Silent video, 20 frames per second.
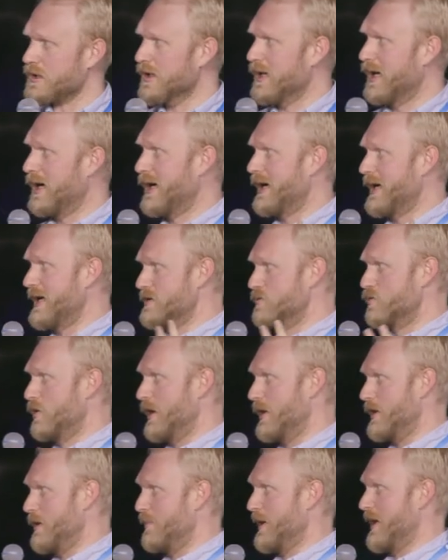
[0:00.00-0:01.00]
uh, is
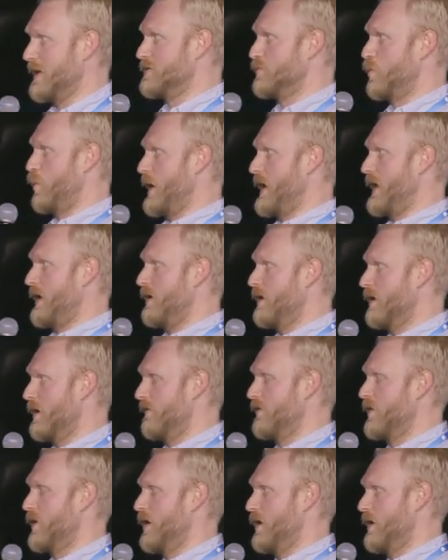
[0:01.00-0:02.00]
really the biggest win
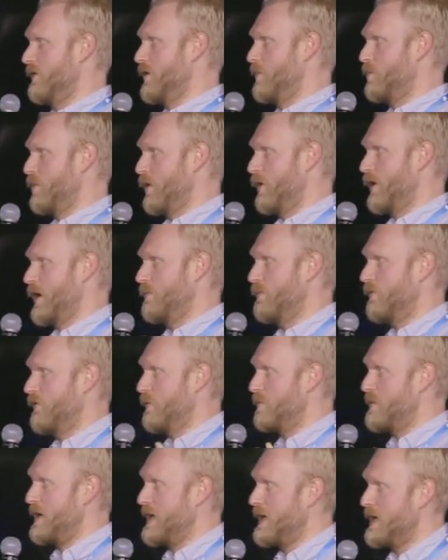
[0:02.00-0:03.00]
of the, of the program
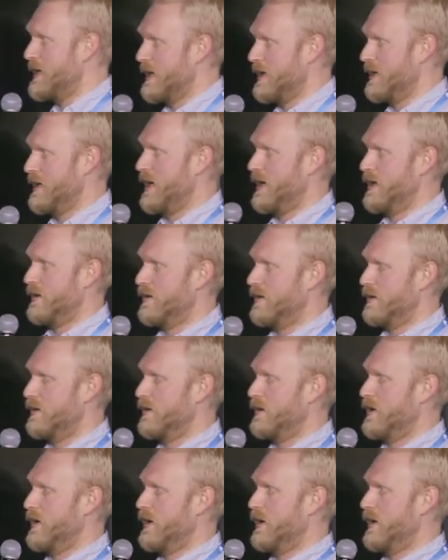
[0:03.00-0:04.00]
for me and,
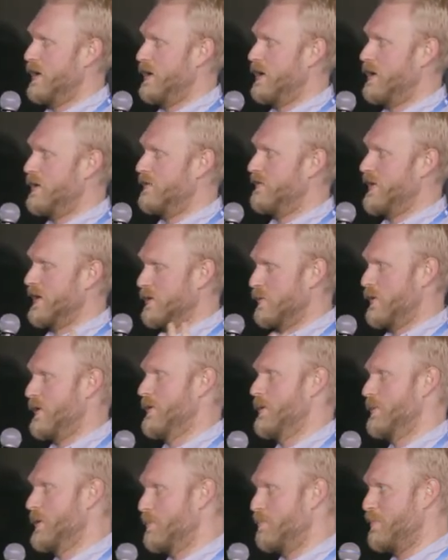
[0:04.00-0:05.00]
and uh, the fact that we
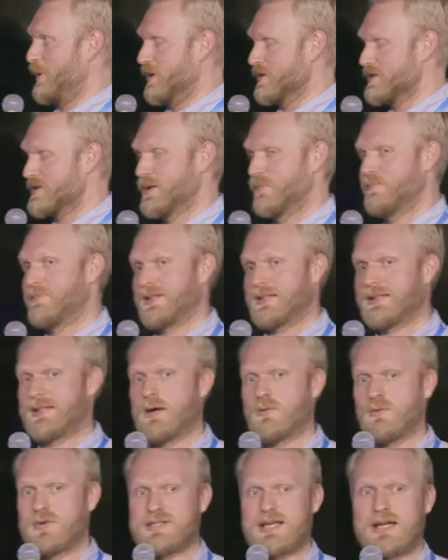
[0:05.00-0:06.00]
were able to build something
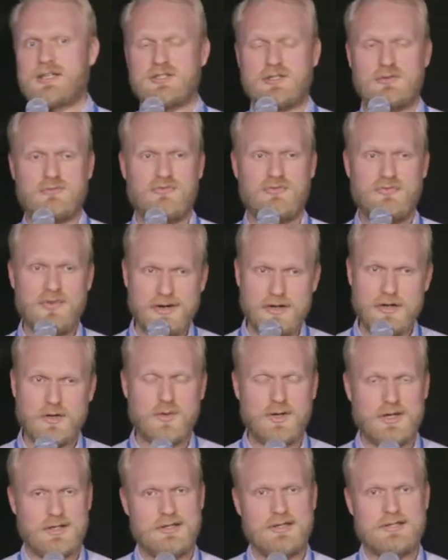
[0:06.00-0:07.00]
that was actually very
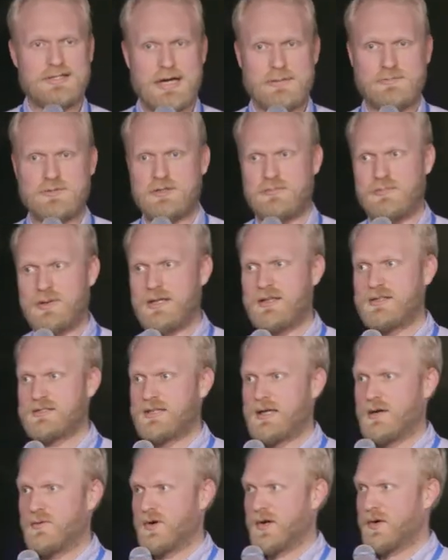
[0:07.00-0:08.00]
quickly adopted by this
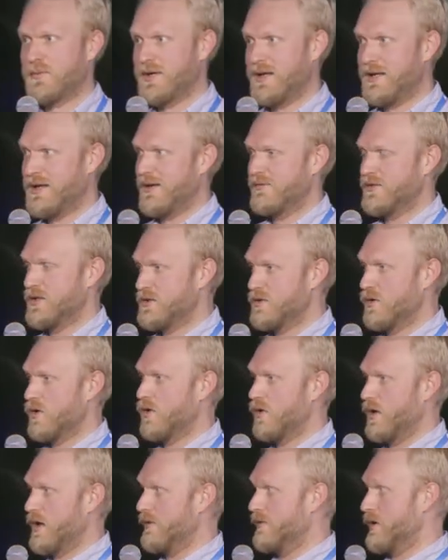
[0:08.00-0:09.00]
network. We didn't have to do a
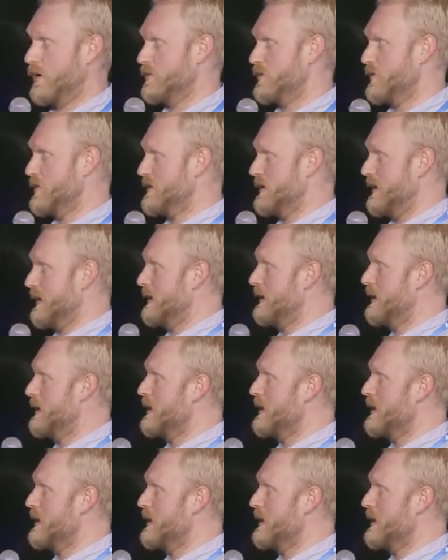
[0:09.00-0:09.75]
whole lot of arm twisting.